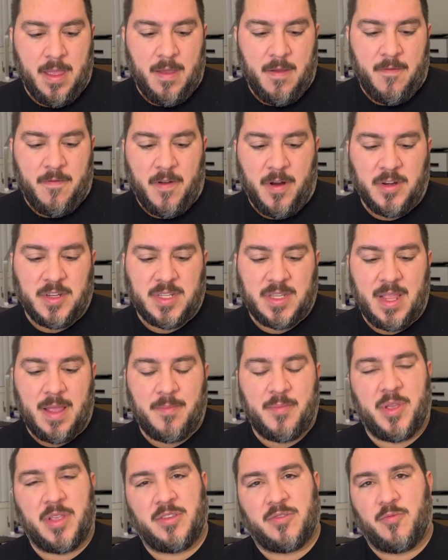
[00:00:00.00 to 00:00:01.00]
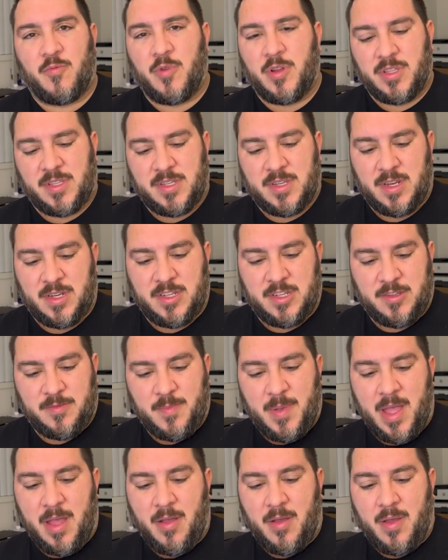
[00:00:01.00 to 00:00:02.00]
Far Step is one such
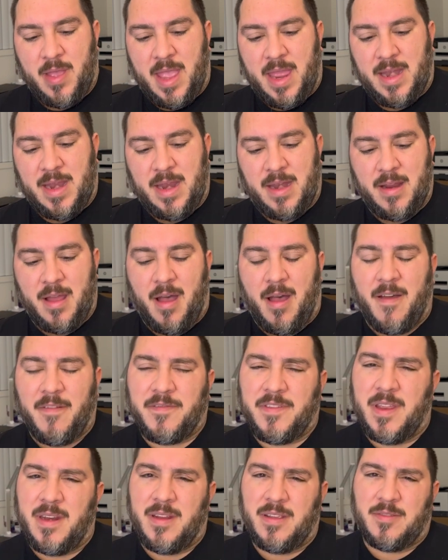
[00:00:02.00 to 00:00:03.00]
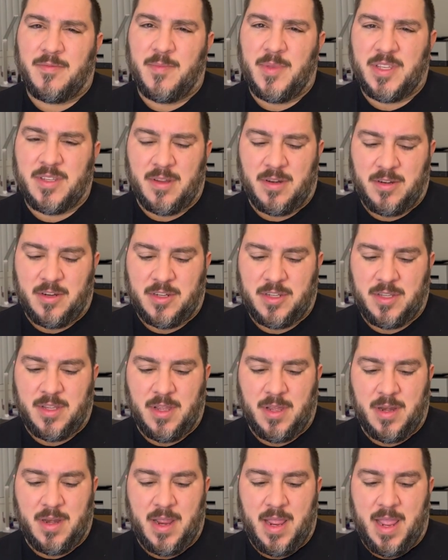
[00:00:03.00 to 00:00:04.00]
spell, and it often is
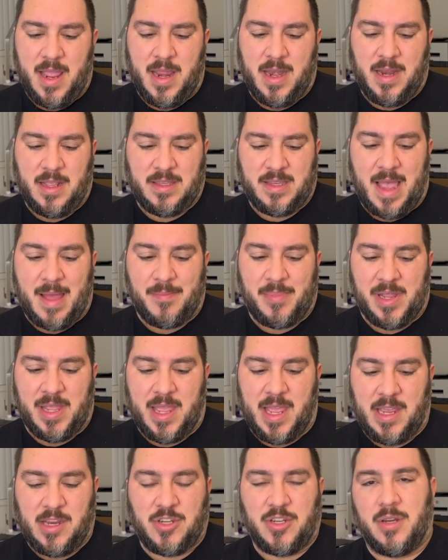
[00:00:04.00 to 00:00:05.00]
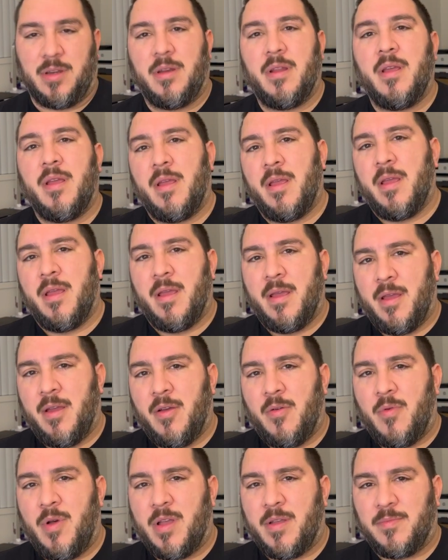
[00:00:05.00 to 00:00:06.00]
misunderstood in its application.
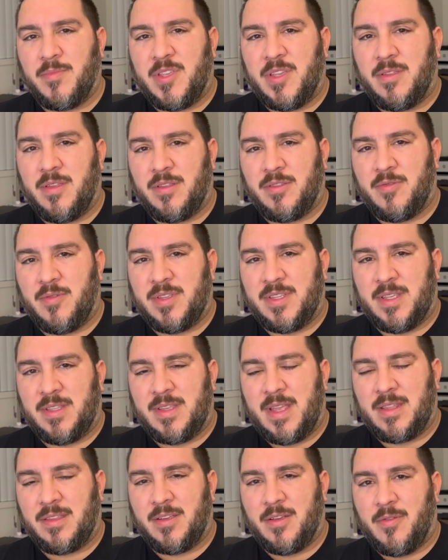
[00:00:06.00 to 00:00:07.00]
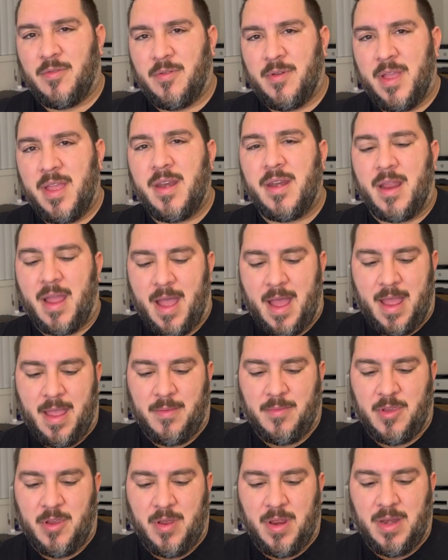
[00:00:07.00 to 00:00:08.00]
Welcome to the Twisted Tentacle Inn. I
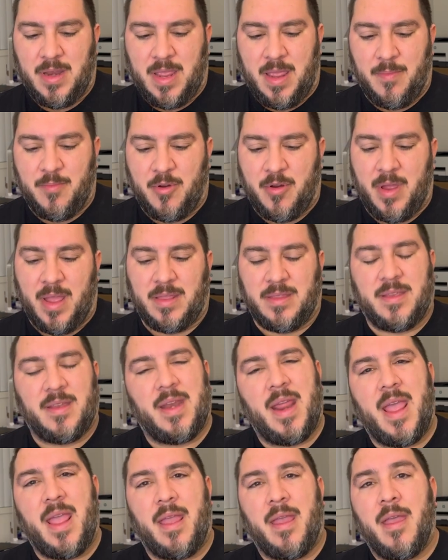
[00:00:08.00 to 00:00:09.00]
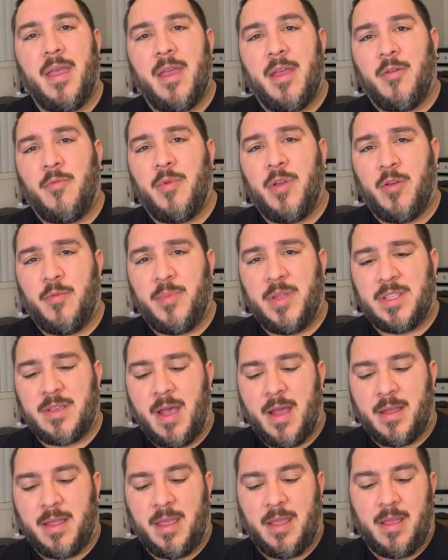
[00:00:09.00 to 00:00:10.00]
am your innkeeper, and today we will be
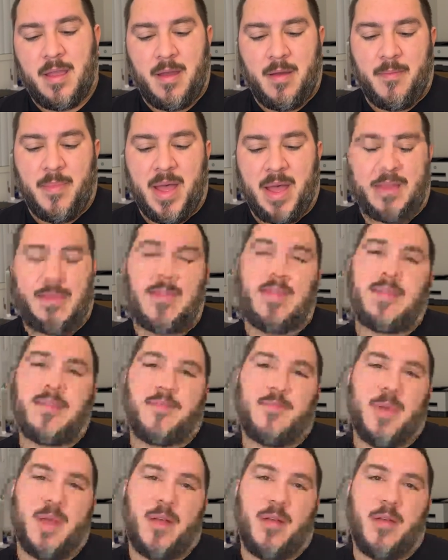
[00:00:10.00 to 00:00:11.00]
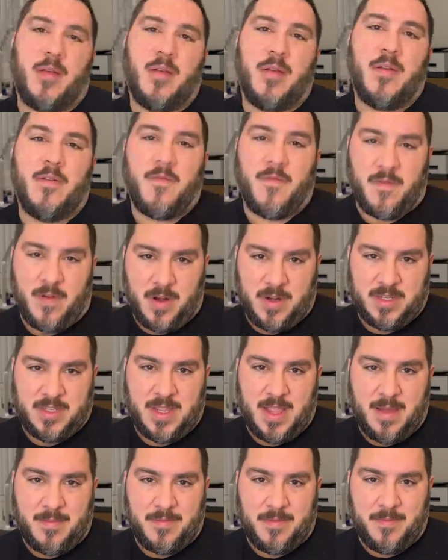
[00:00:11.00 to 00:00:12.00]
talking about the spell Far
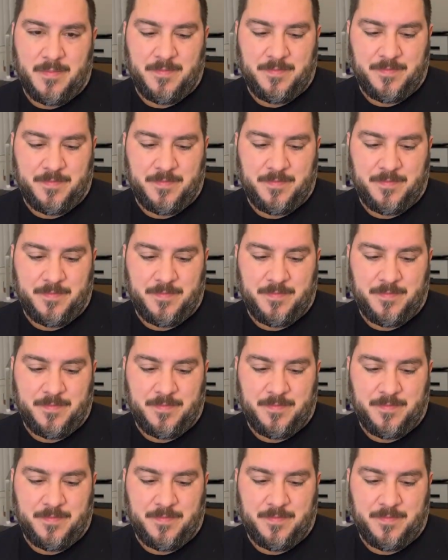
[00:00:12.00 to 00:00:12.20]
Step.